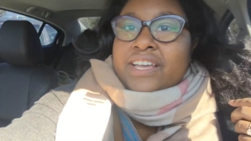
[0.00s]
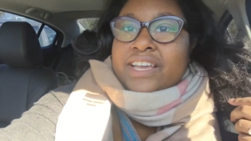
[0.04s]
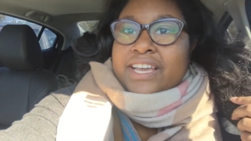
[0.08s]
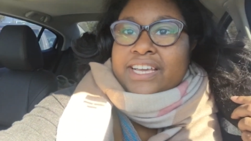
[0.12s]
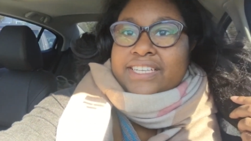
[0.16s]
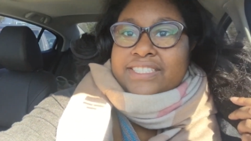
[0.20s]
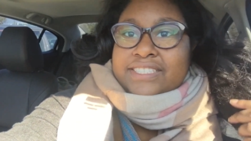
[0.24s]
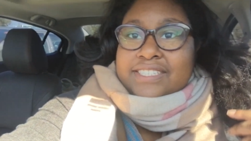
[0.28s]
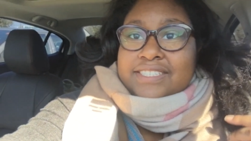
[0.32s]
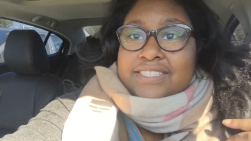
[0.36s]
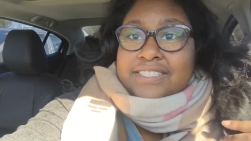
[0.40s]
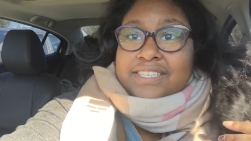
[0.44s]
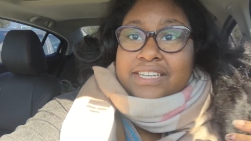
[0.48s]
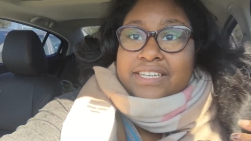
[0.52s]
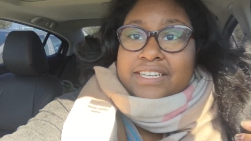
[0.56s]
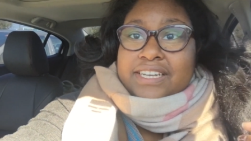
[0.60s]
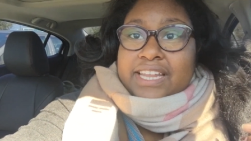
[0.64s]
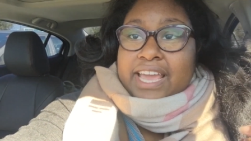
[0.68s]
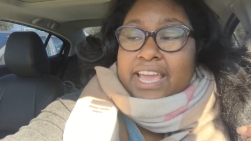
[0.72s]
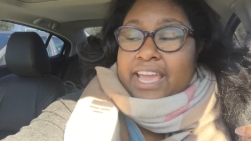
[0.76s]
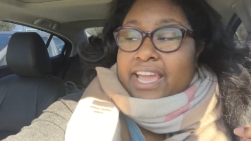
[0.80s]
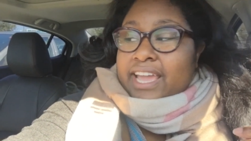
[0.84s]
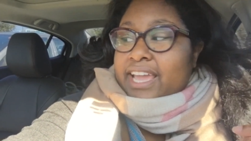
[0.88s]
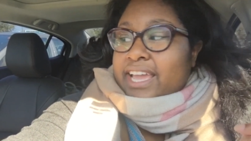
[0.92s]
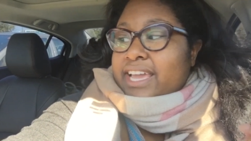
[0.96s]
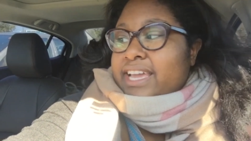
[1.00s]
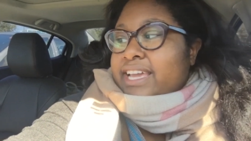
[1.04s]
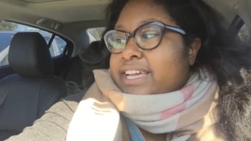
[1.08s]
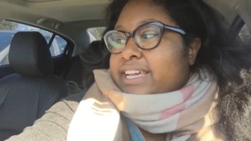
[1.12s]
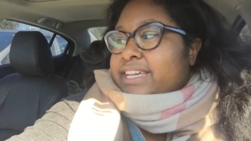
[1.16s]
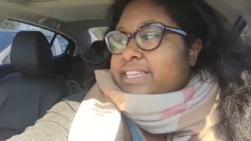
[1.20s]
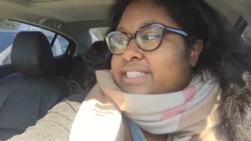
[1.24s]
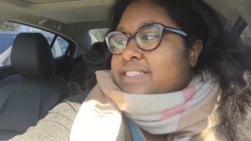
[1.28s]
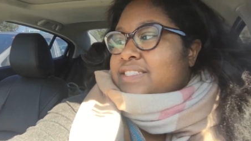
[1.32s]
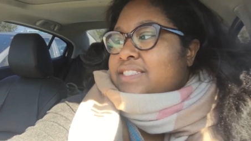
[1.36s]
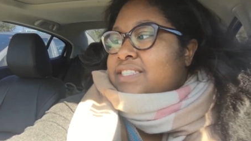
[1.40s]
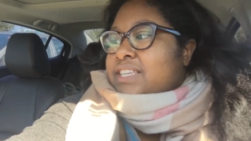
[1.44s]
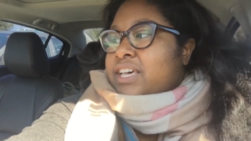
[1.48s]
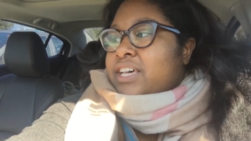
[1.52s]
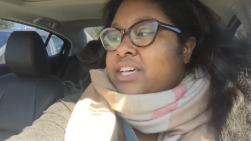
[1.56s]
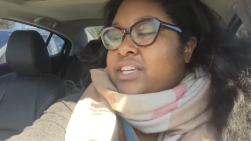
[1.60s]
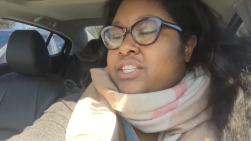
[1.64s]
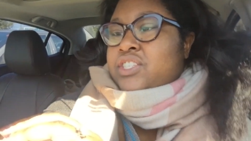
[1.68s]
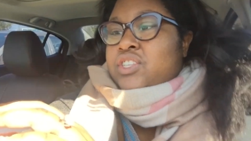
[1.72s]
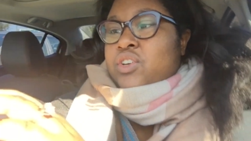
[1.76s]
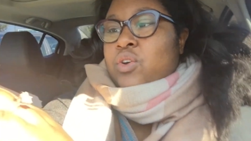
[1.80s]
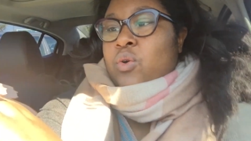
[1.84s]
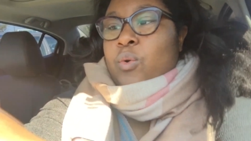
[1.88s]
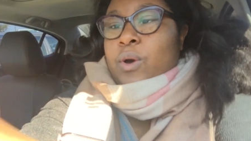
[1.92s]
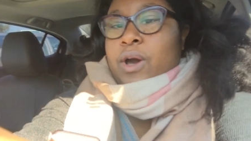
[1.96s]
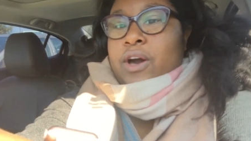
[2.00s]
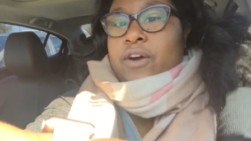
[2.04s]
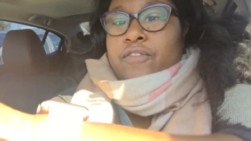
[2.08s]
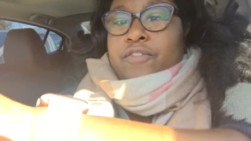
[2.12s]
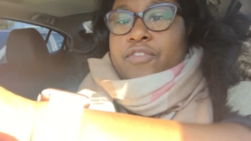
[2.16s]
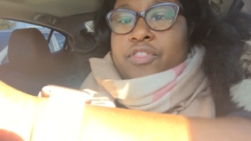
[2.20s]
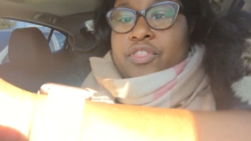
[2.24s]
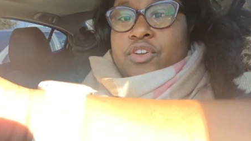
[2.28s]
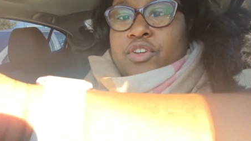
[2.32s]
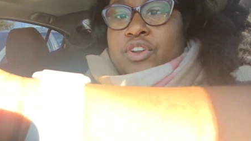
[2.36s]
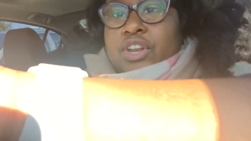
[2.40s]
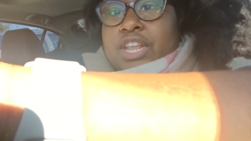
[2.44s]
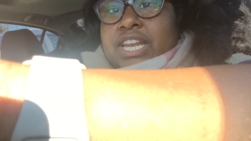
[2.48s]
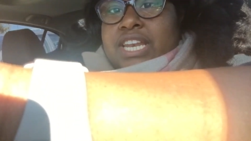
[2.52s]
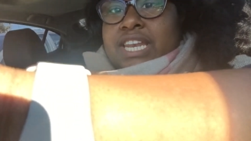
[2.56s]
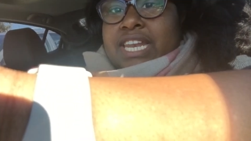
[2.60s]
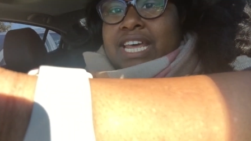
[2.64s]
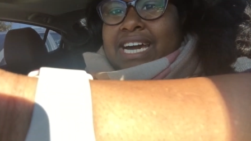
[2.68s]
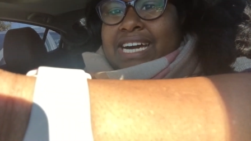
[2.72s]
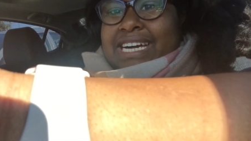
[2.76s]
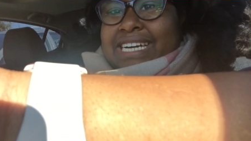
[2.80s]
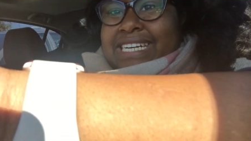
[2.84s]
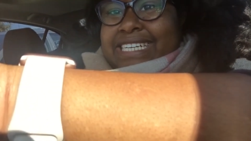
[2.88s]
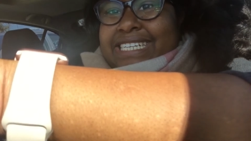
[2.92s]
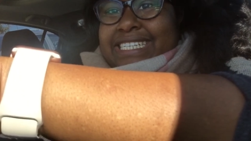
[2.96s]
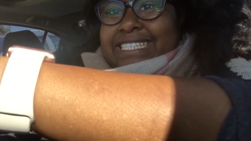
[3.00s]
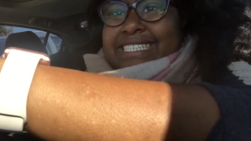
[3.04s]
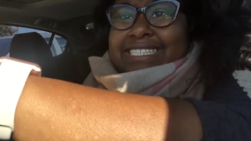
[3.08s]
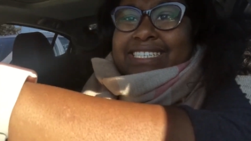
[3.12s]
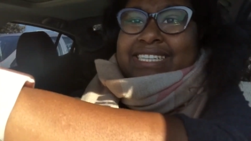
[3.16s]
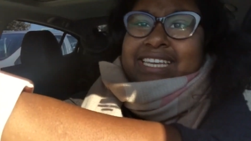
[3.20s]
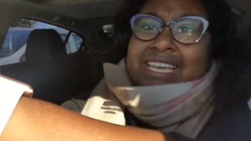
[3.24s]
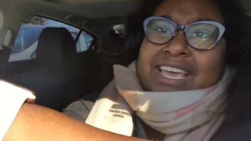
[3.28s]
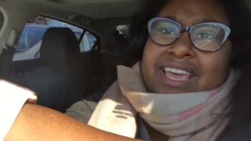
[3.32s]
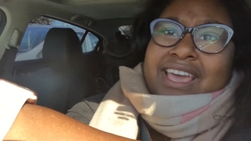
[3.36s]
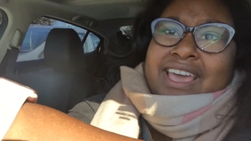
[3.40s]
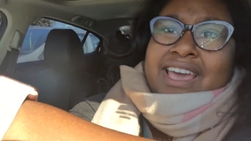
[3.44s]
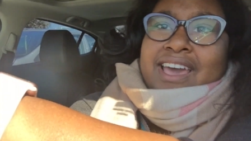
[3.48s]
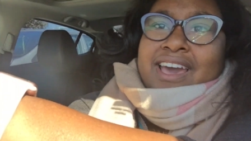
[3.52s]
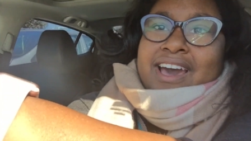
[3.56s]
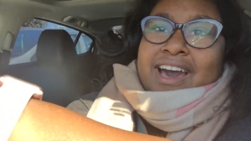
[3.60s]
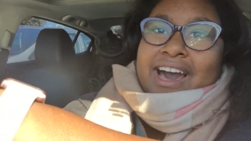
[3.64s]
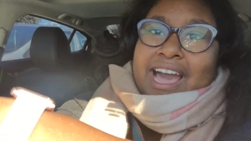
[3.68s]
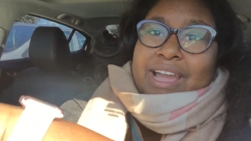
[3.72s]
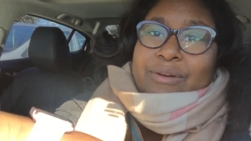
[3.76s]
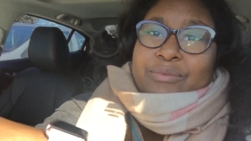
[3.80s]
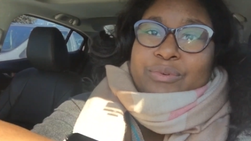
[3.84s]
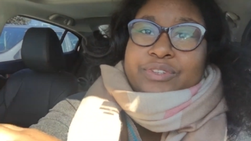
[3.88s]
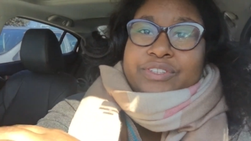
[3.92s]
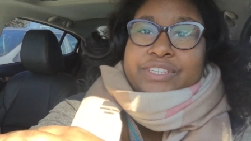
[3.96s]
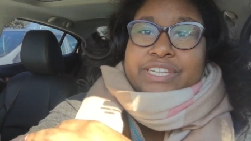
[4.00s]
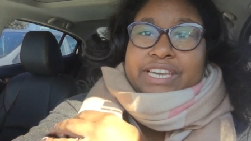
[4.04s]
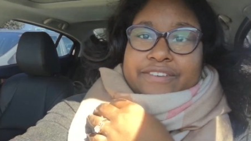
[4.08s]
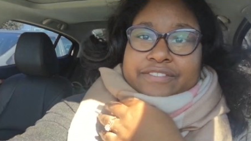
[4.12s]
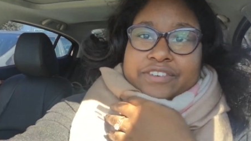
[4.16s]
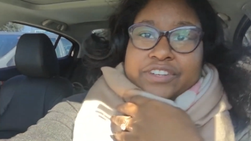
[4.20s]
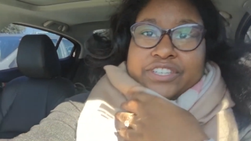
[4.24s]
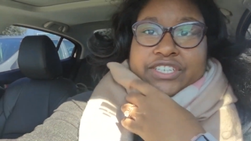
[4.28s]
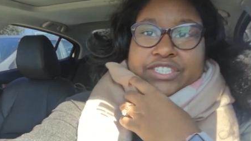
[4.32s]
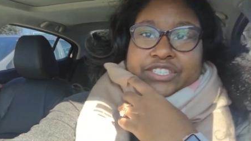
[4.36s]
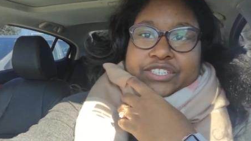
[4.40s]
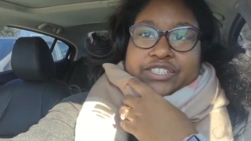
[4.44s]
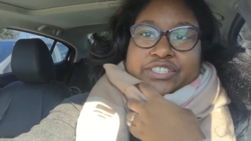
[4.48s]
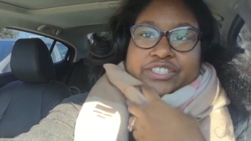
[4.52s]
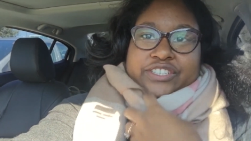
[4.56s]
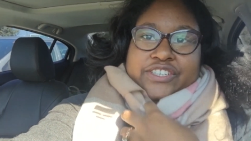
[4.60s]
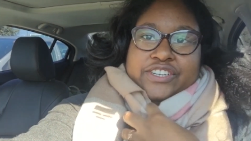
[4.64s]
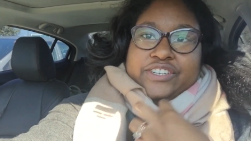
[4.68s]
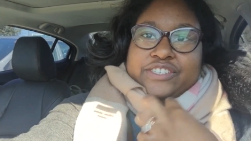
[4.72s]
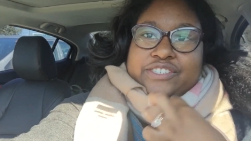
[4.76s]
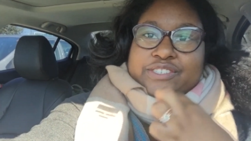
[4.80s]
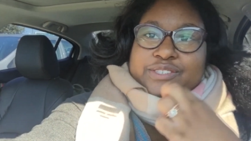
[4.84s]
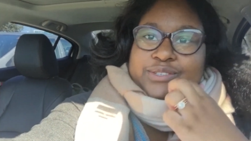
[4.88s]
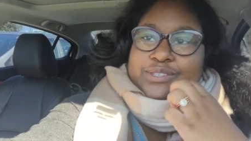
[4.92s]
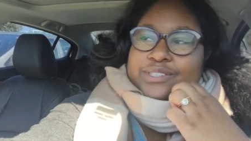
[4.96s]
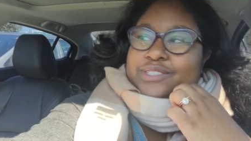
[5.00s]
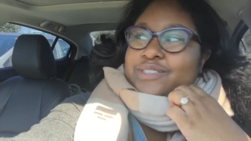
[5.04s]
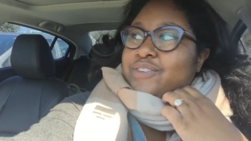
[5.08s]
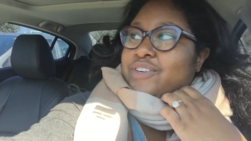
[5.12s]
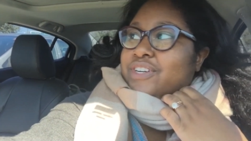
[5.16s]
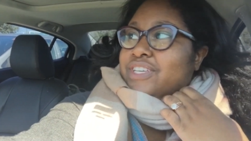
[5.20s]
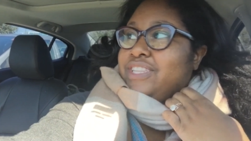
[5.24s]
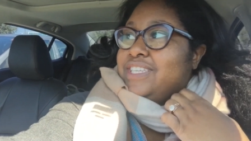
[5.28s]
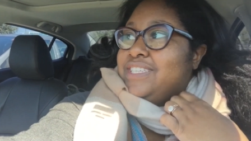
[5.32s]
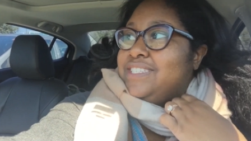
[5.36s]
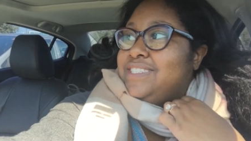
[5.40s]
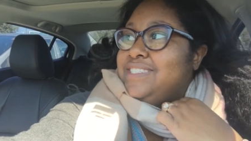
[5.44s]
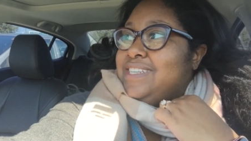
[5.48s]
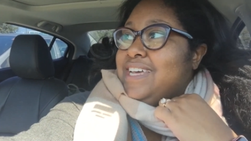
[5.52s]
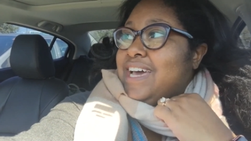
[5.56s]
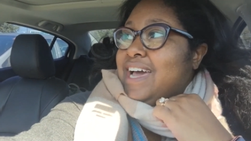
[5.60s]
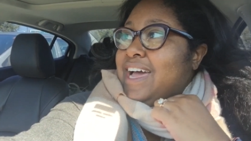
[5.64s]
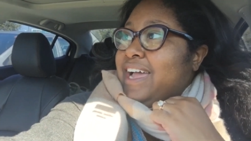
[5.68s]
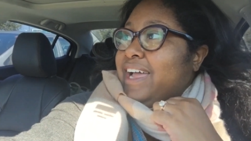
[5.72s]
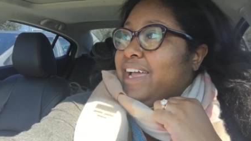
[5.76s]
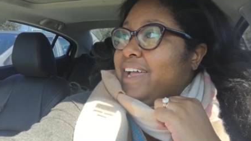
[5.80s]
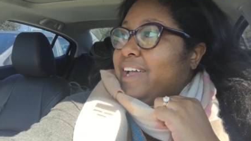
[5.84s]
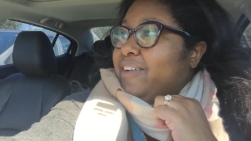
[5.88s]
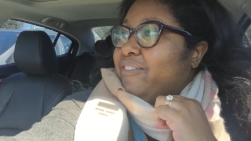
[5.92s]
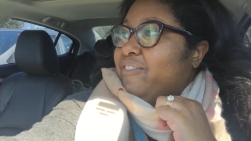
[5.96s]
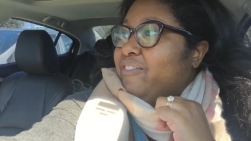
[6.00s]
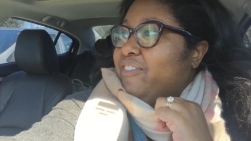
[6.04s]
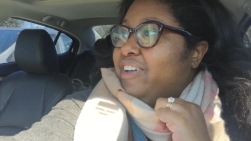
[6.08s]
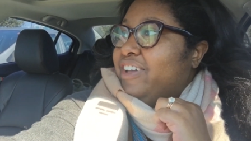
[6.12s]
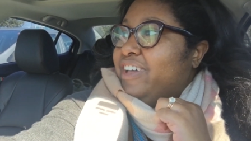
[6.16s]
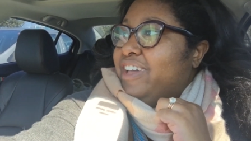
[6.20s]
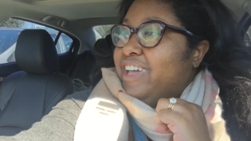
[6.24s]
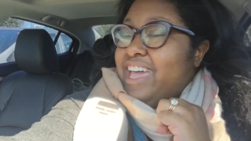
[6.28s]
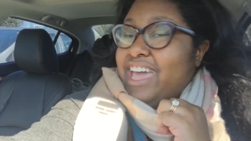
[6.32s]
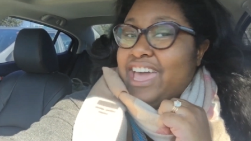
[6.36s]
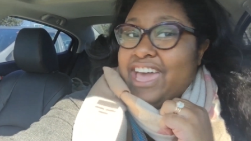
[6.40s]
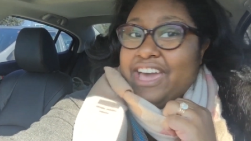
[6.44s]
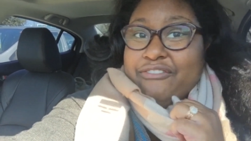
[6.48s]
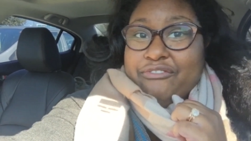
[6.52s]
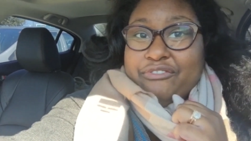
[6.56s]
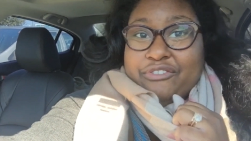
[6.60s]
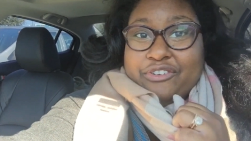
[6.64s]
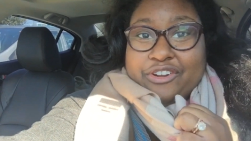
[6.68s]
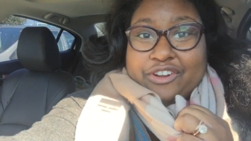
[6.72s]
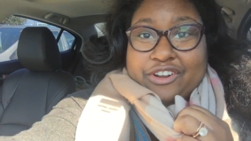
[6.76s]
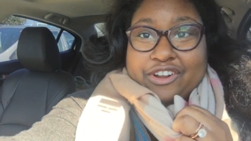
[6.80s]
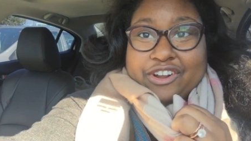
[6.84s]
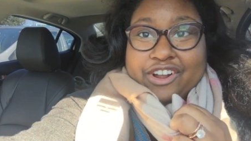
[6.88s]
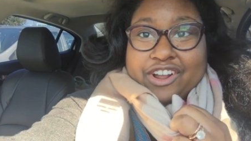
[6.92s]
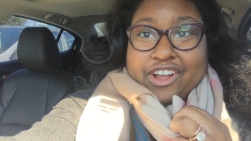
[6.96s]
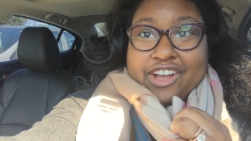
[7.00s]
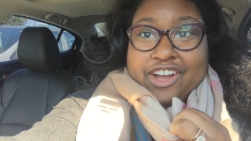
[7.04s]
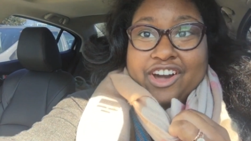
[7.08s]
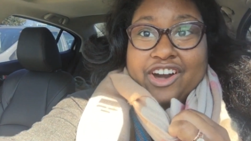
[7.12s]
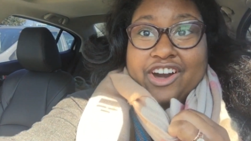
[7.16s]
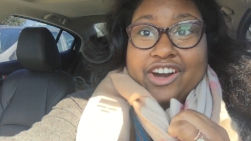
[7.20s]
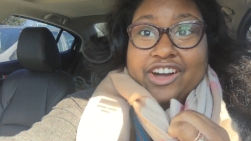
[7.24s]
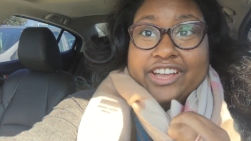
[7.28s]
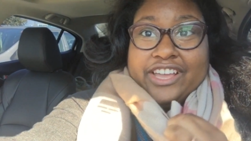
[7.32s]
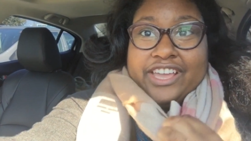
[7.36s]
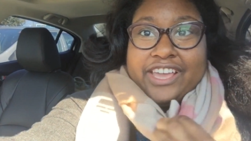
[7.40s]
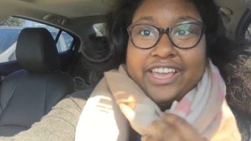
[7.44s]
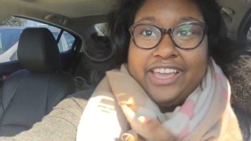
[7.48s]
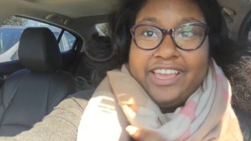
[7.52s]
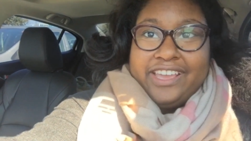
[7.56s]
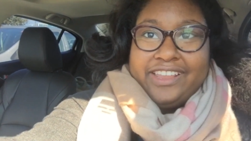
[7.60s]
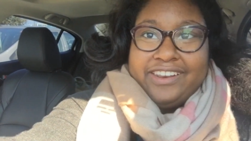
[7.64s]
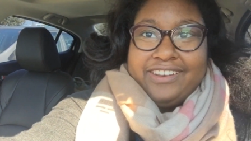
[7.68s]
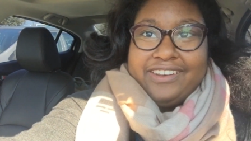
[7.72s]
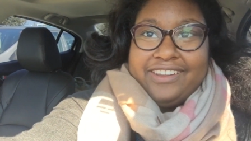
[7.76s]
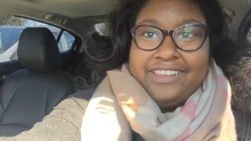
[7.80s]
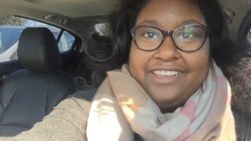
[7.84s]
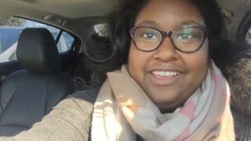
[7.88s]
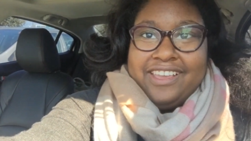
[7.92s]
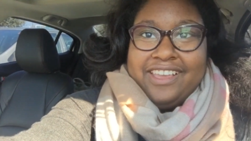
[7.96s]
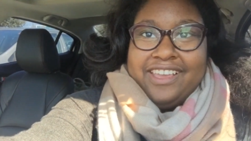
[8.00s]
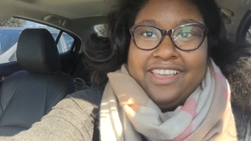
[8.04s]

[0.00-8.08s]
It's a Sunday. It's 12:39. I will never go to the grocery store at this time ever again.